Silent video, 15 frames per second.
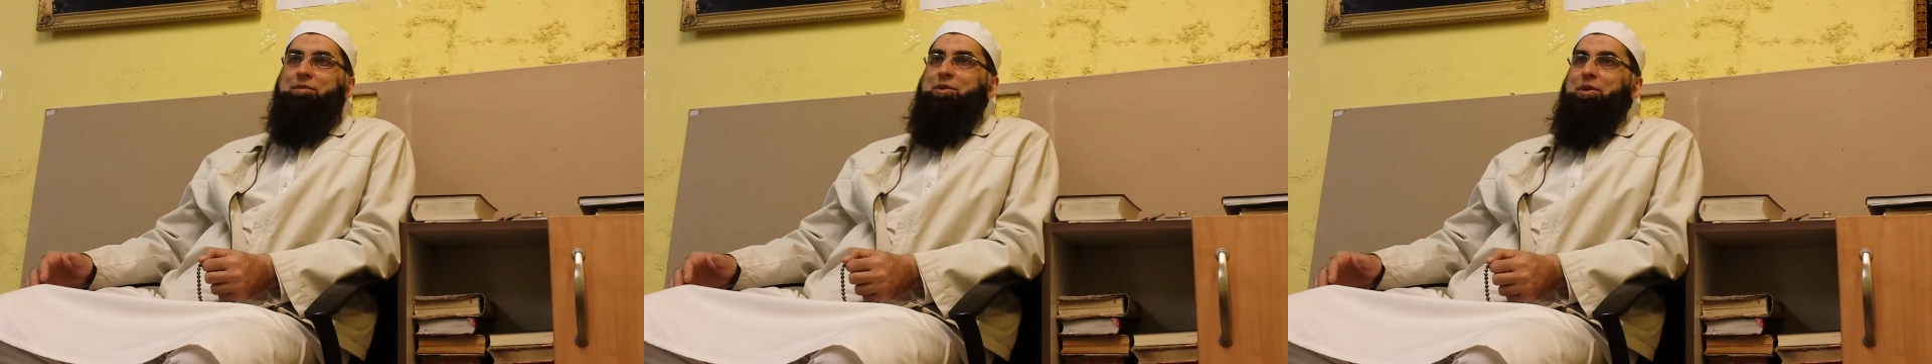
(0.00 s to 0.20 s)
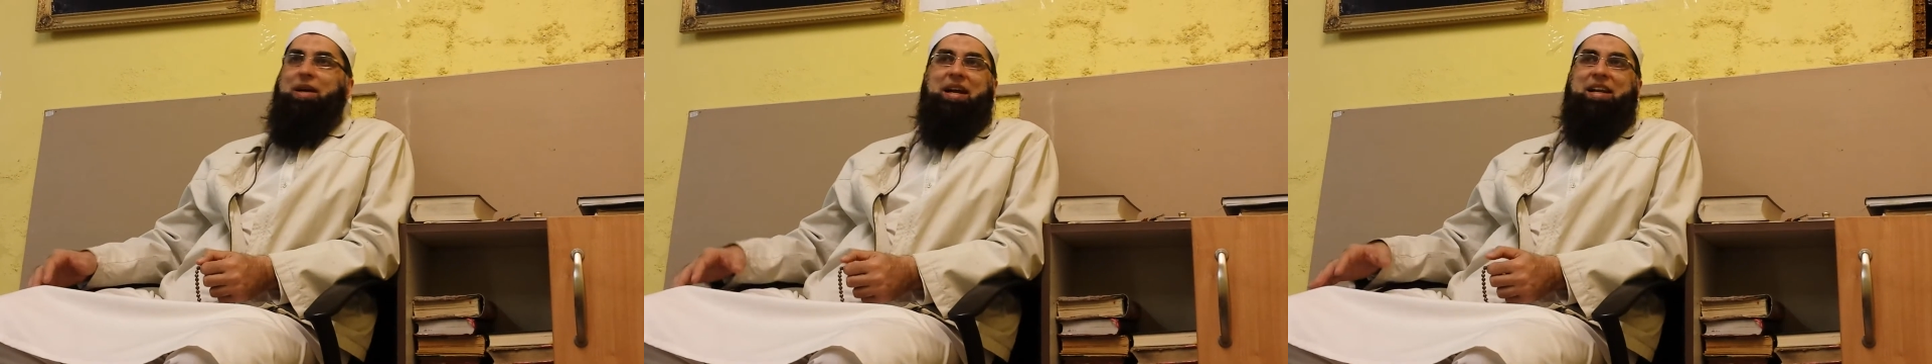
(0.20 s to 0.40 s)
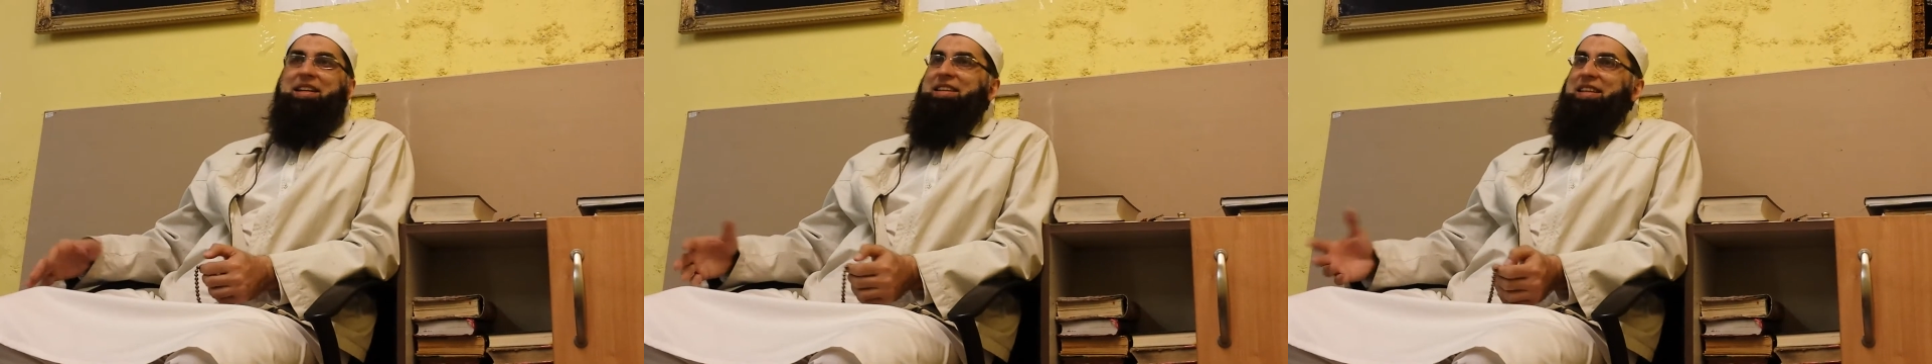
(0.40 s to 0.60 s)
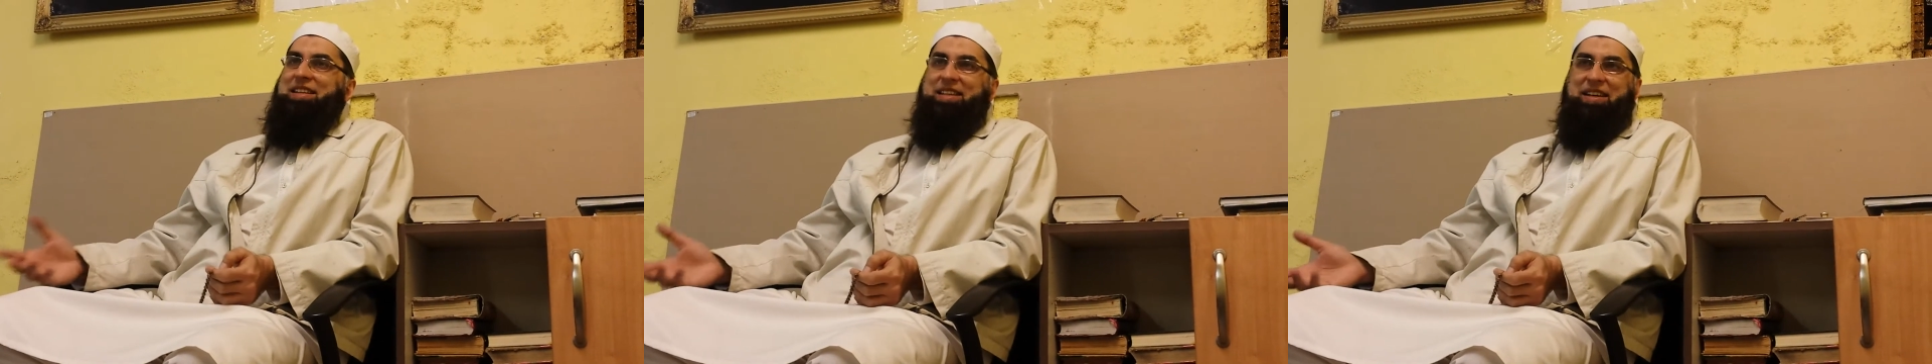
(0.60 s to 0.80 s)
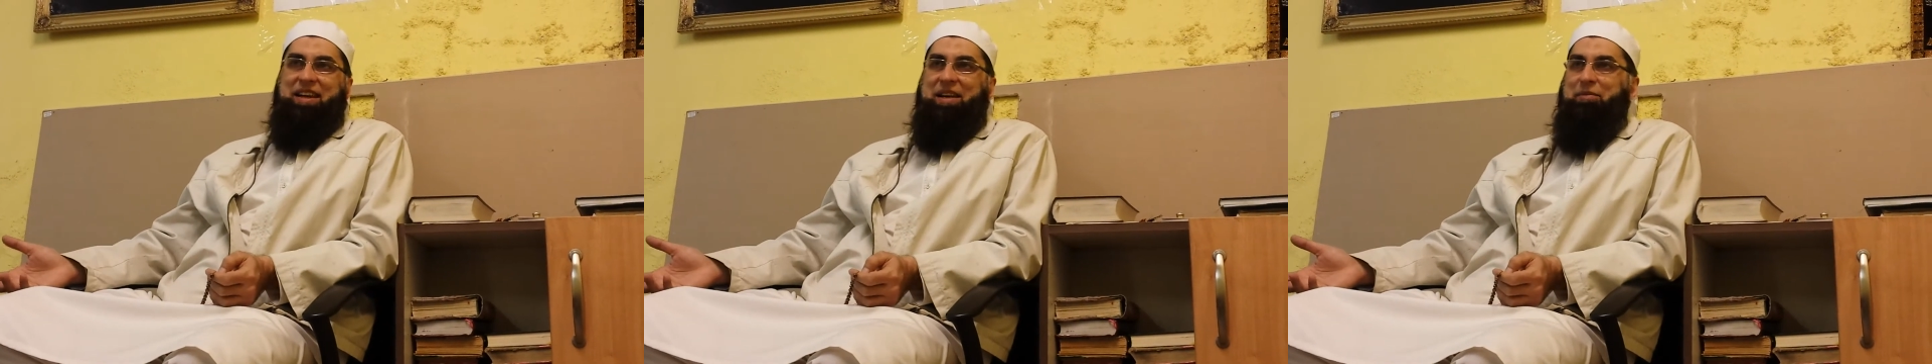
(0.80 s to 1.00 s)
to rain,
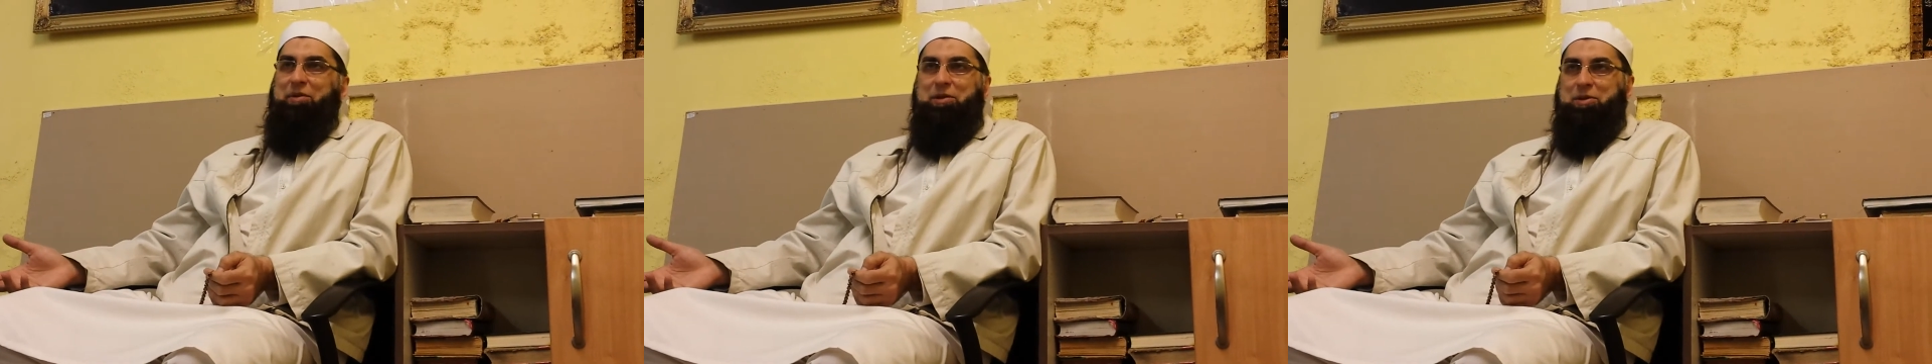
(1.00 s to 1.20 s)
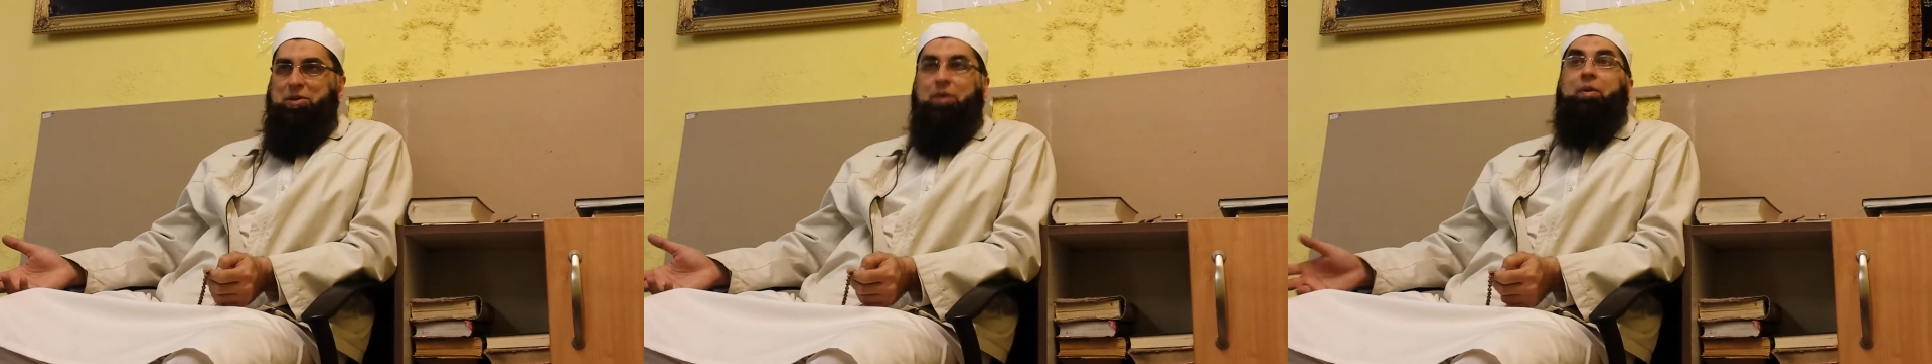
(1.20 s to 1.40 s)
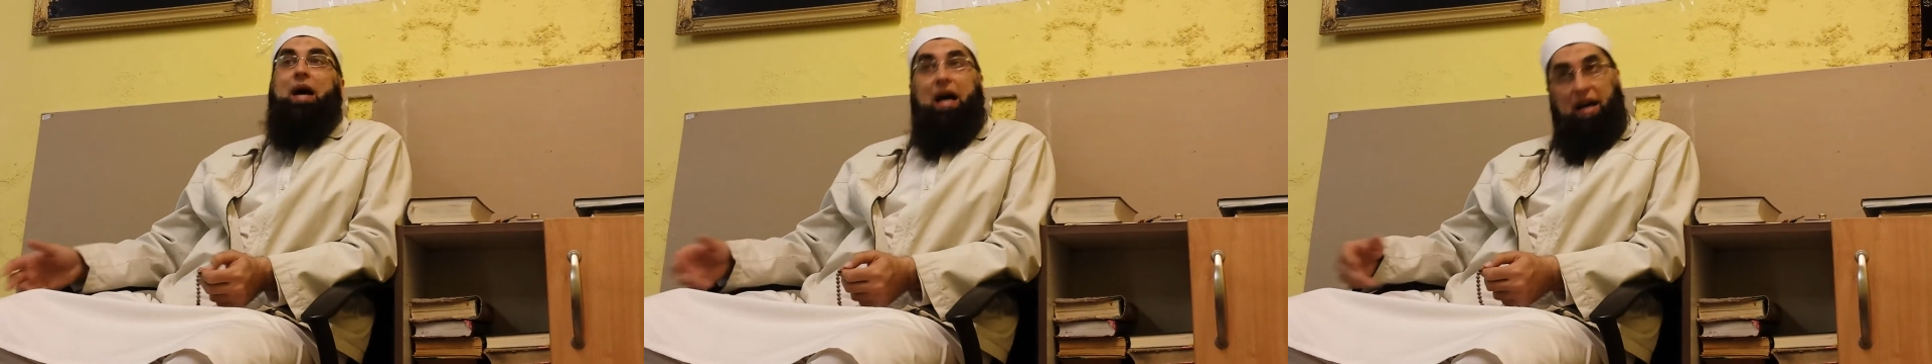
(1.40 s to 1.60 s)
the rain will stop.